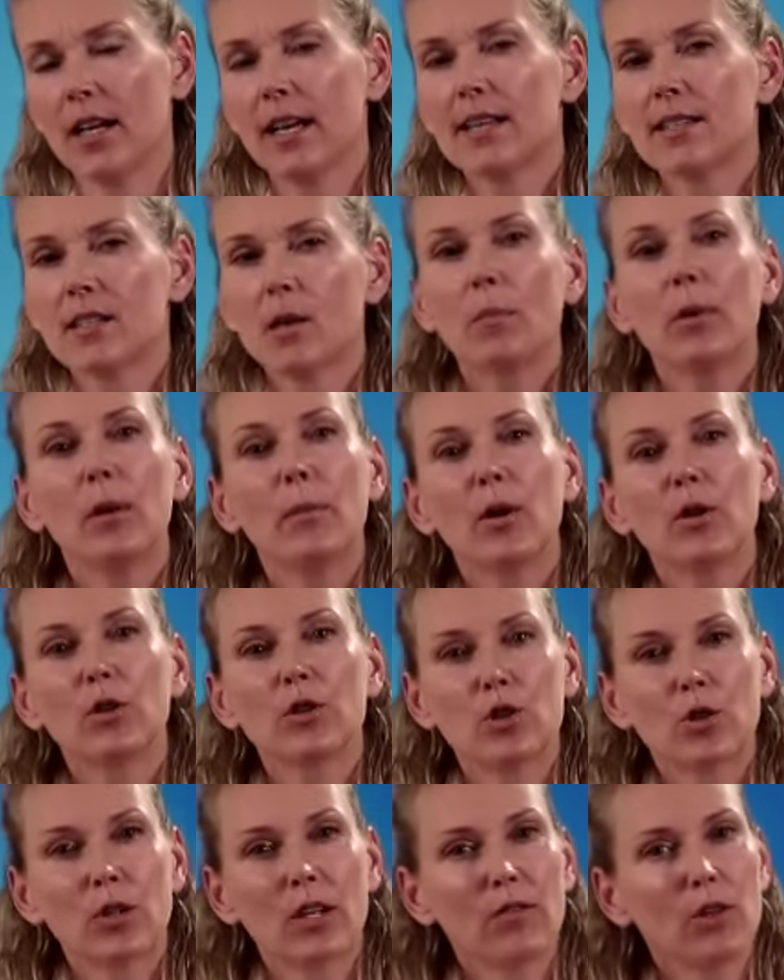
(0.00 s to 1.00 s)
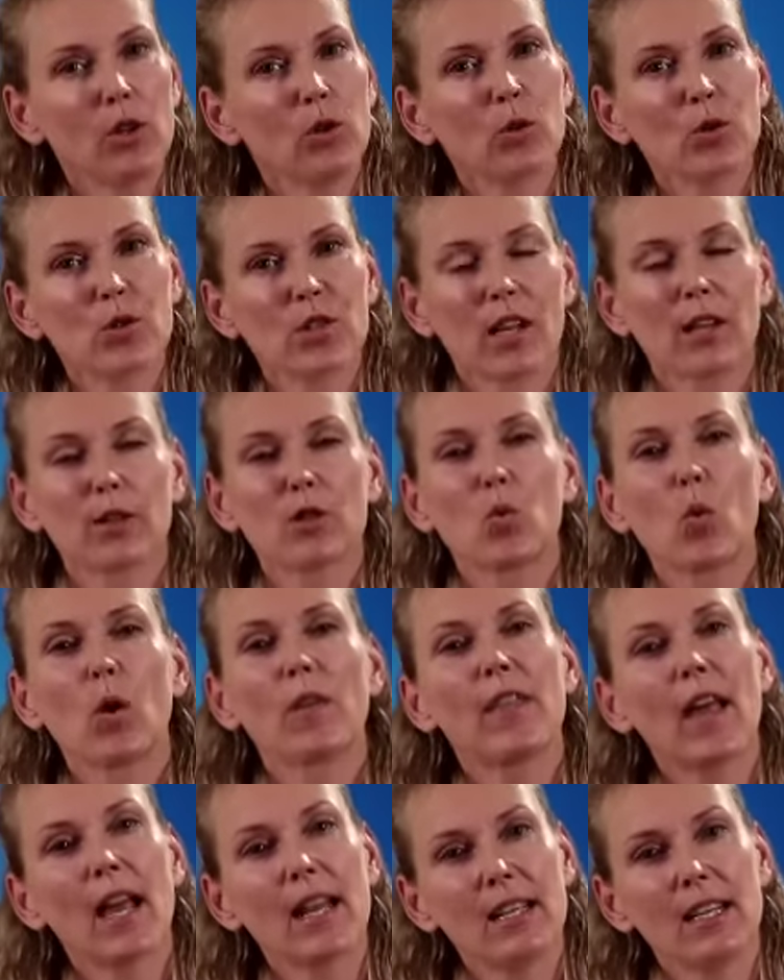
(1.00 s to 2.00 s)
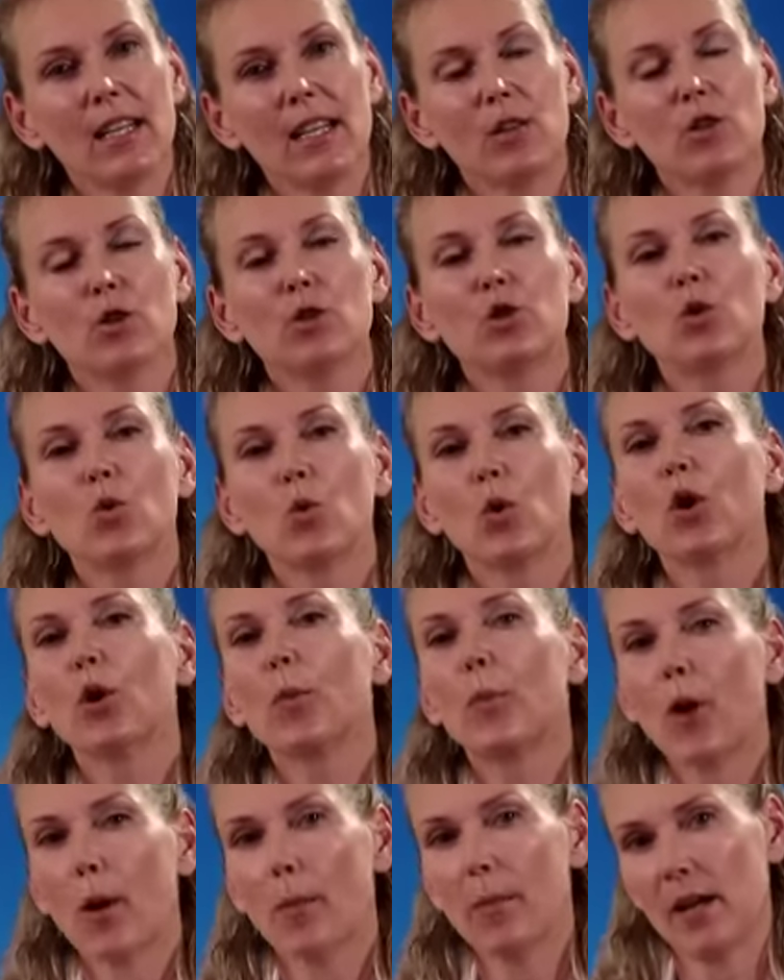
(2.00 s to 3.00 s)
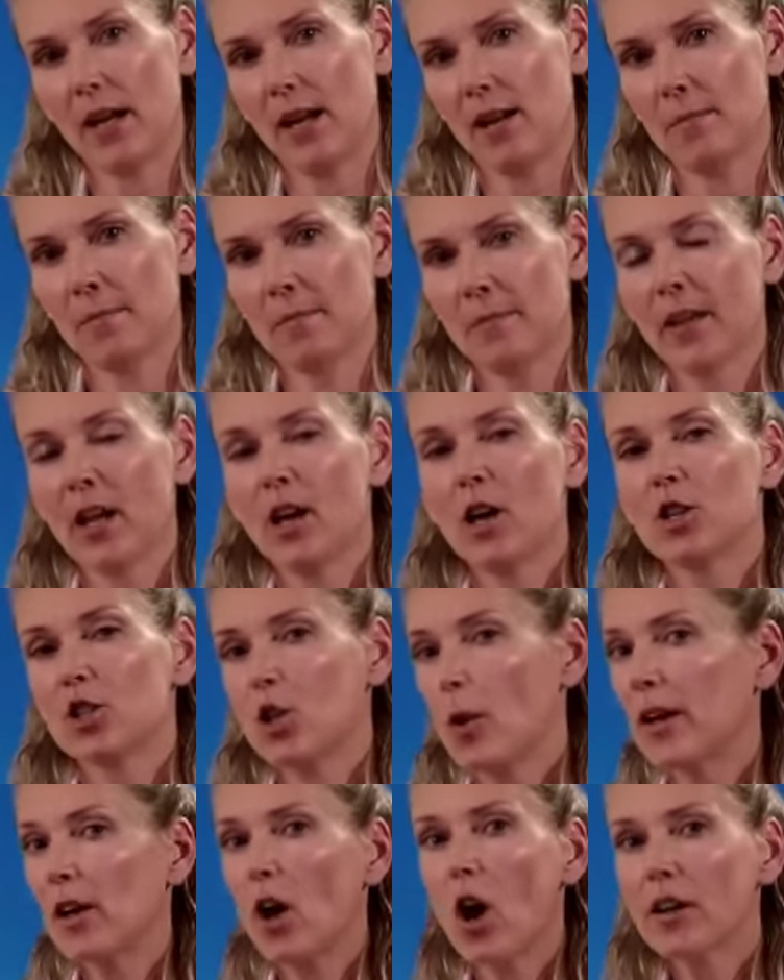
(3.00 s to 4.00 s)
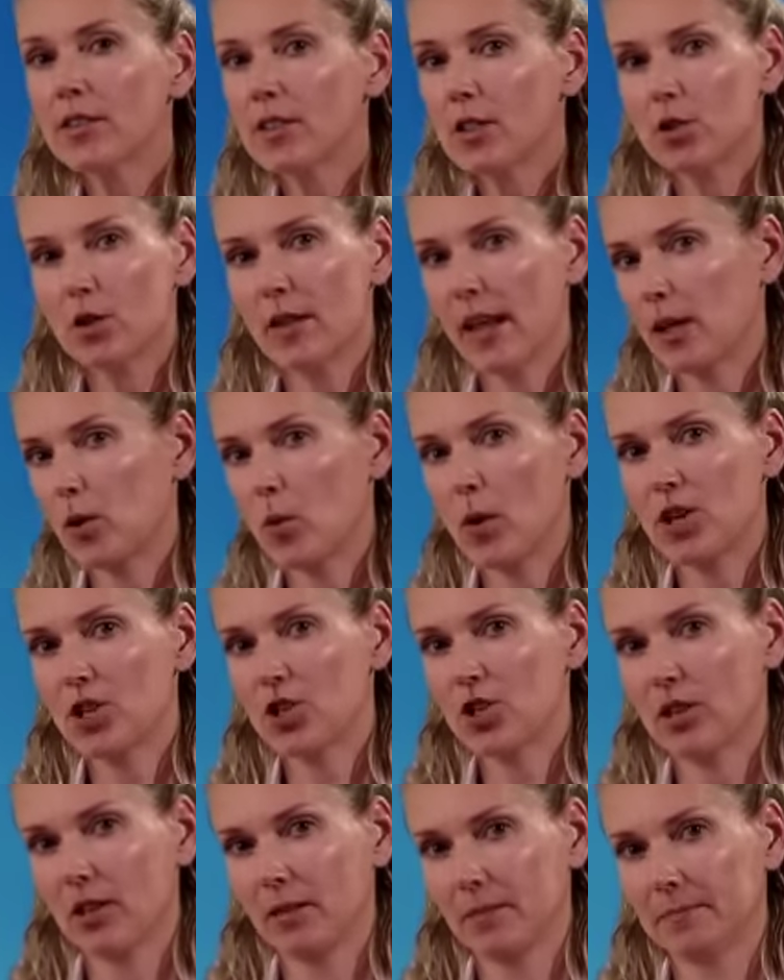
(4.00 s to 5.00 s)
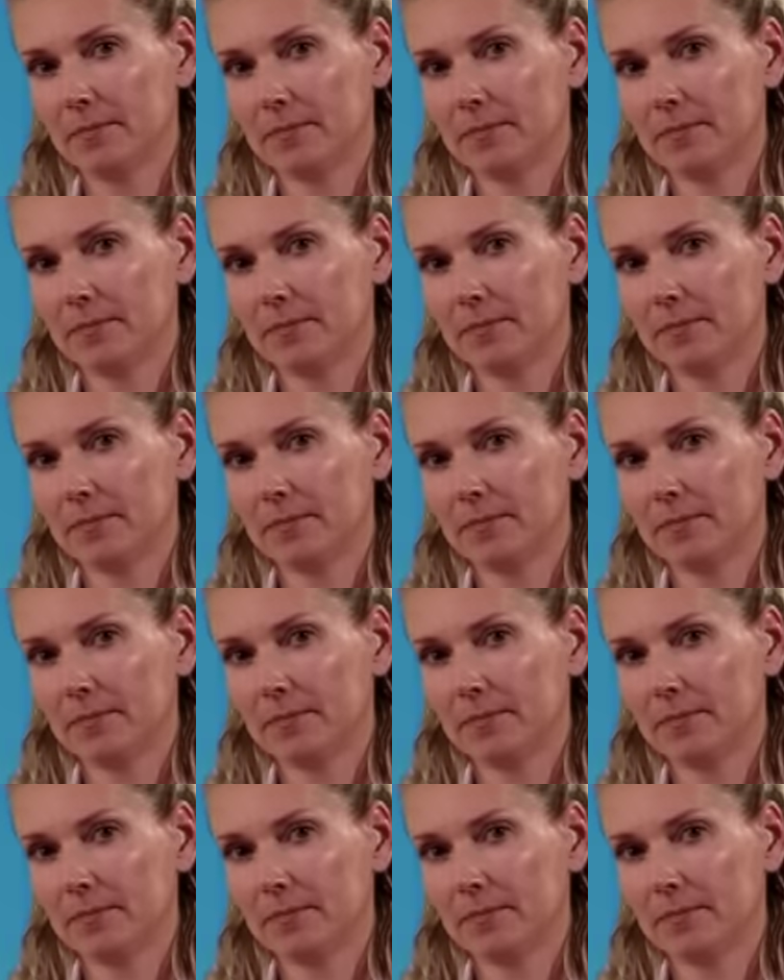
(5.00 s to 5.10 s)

simply because you're giving your cells what they need to work properly. So in answer to that question,